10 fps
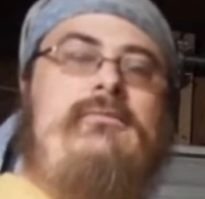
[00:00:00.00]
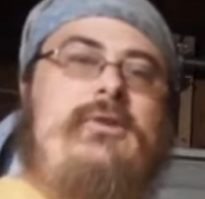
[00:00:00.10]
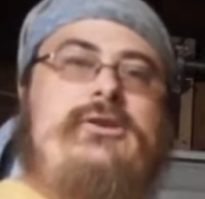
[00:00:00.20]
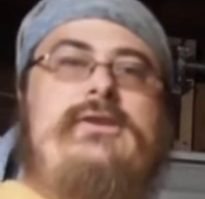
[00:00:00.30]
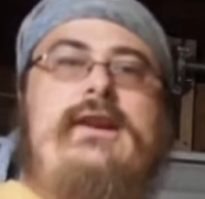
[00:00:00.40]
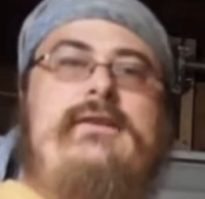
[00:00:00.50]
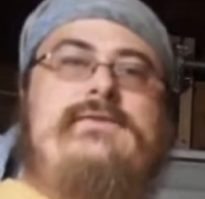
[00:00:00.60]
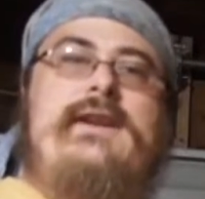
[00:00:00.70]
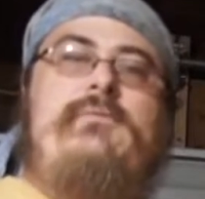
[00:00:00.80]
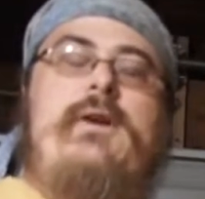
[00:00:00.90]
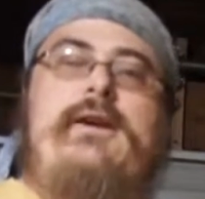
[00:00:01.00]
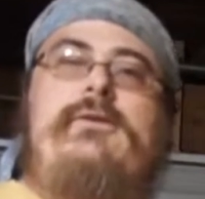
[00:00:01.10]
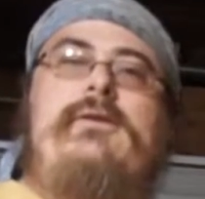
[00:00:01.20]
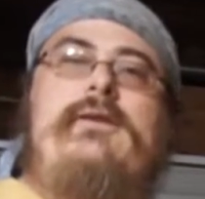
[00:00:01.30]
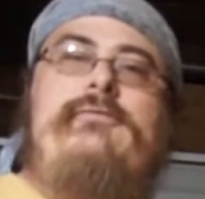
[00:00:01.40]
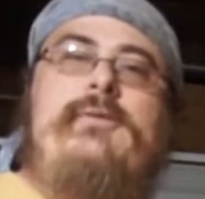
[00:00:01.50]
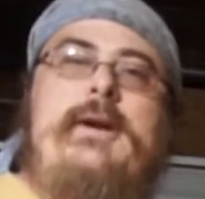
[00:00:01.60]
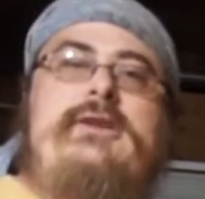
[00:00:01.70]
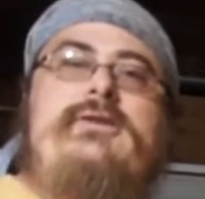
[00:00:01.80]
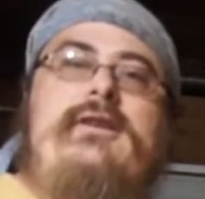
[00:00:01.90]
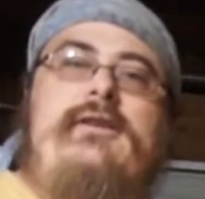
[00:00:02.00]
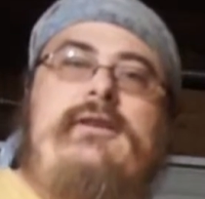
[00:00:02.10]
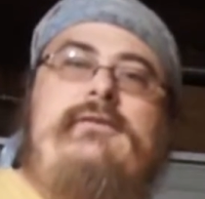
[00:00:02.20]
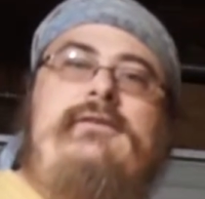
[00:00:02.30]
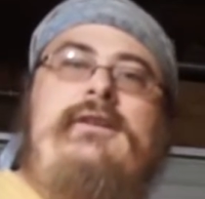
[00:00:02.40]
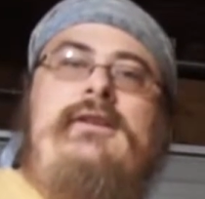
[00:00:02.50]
which gives a router information on